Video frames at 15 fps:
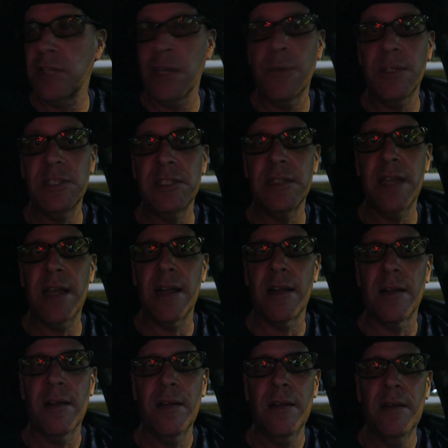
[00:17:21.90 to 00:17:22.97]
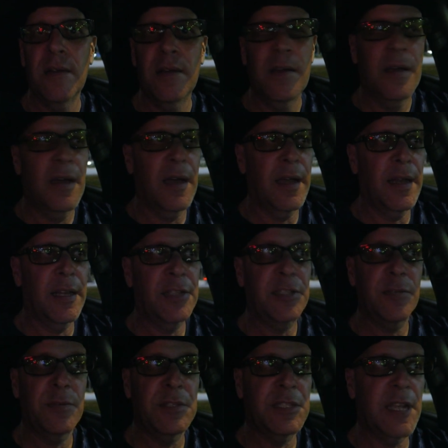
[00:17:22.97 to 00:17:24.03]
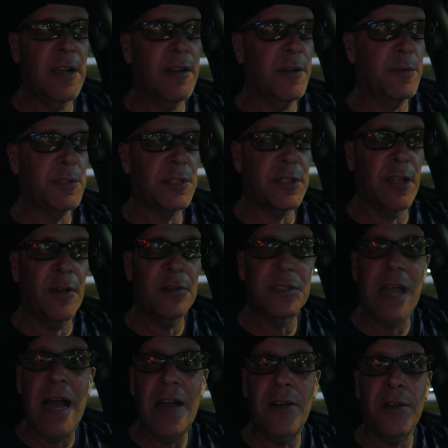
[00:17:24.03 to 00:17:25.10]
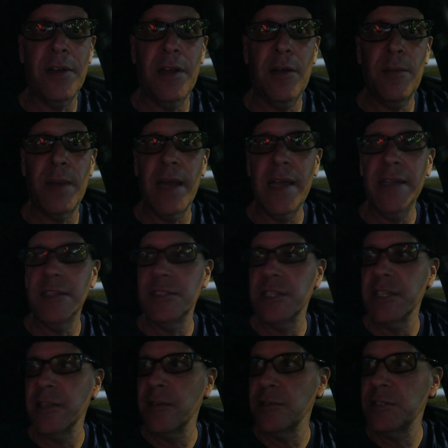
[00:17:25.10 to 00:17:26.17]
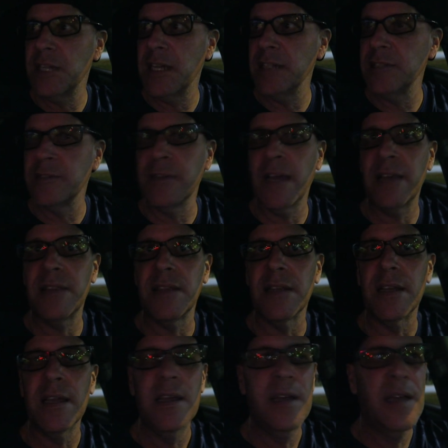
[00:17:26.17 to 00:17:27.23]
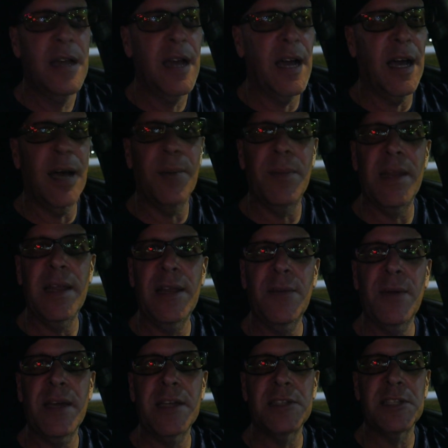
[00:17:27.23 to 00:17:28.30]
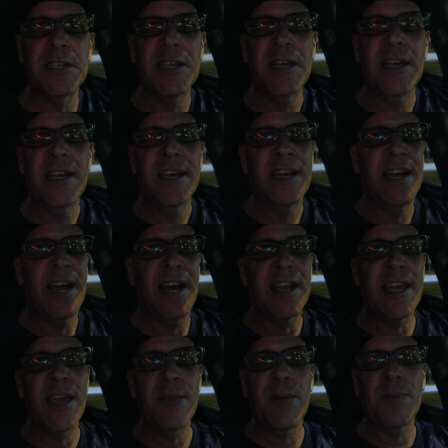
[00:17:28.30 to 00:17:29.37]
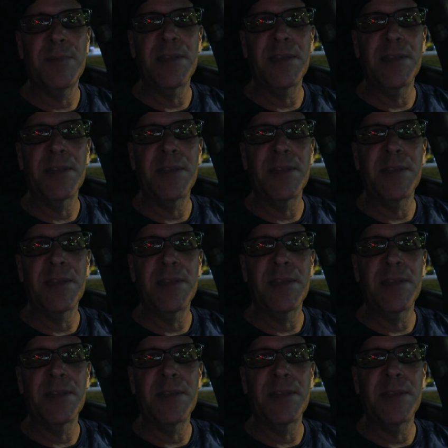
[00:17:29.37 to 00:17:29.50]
she wasn't there. Unless she was there and it was closed, I don't know, but I didn't see no signs or nothing. But anyways, I came up